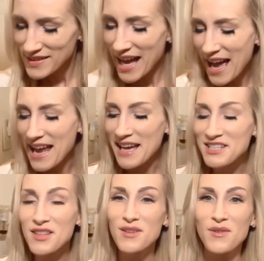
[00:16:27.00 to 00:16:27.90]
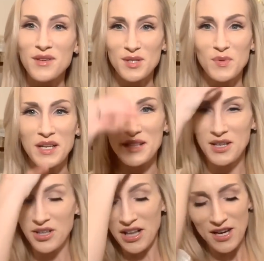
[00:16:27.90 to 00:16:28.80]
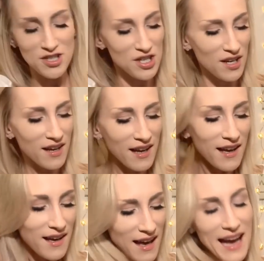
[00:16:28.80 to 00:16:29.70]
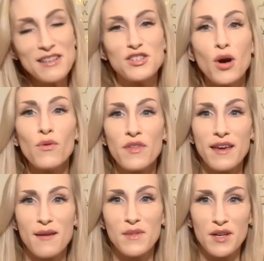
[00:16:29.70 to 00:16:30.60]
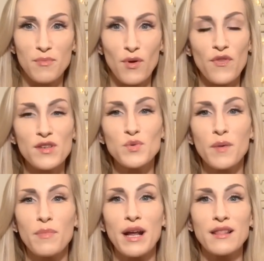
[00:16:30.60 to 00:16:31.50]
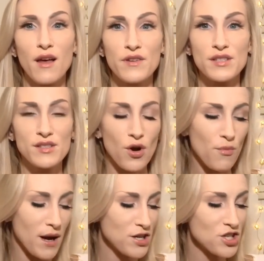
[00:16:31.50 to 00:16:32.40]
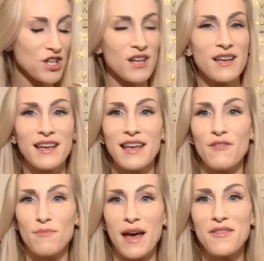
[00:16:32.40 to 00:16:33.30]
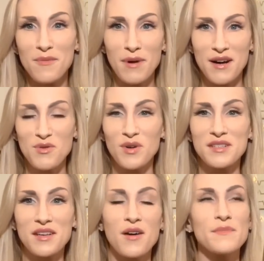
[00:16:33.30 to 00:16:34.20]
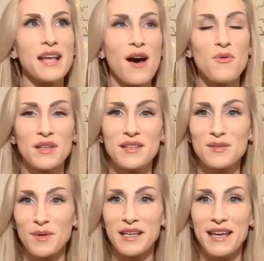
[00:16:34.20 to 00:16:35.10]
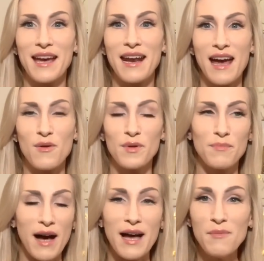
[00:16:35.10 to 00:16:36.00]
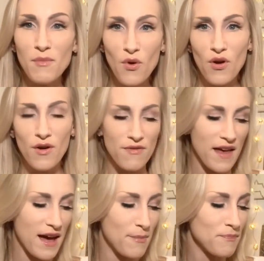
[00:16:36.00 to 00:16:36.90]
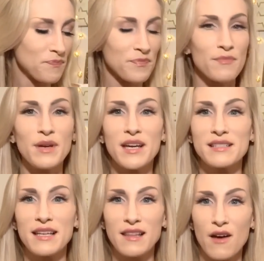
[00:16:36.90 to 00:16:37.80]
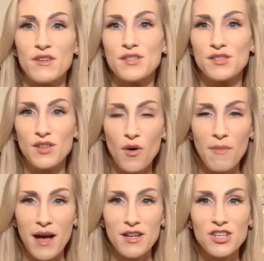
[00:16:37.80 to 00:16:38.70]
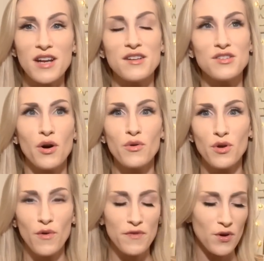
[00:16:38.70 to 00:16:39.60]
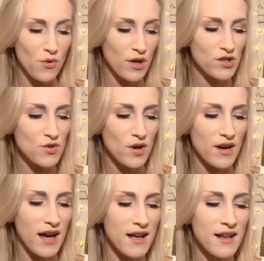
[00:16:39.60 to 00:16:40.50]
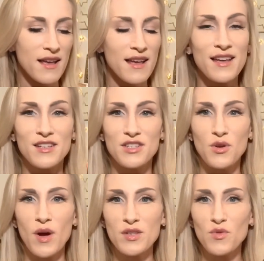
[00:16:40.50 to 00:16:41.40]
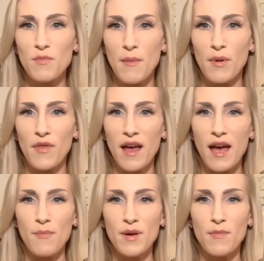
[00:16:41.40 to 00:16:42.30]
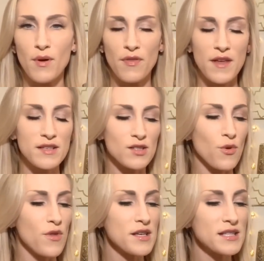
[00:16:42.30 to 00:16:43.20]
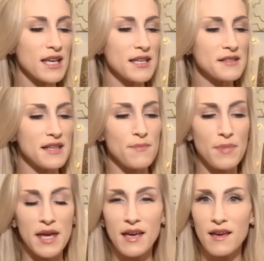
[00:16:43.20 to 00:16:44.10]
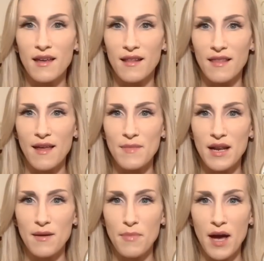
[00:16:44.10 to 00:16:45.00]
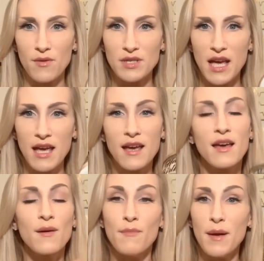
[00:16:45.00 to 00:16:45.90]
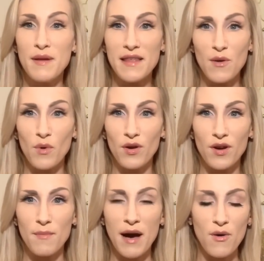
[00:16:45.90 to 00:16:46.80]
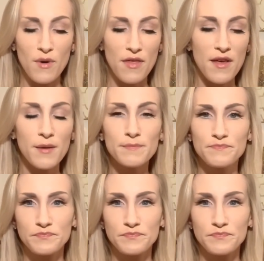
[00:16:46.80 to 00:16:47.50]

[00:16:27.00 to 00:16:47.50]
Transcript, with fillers: I had to throw this one in the collection. I don't think I'm gonna burn this one, but I love it so much. If Bath and Body Works comes out with this one again, I would buy more of them because I love it so much. I don't know if they're going to or not. Do you guys remember the happy birthday? So this is the pink lemonade pound cake. Maybe they will come out with it.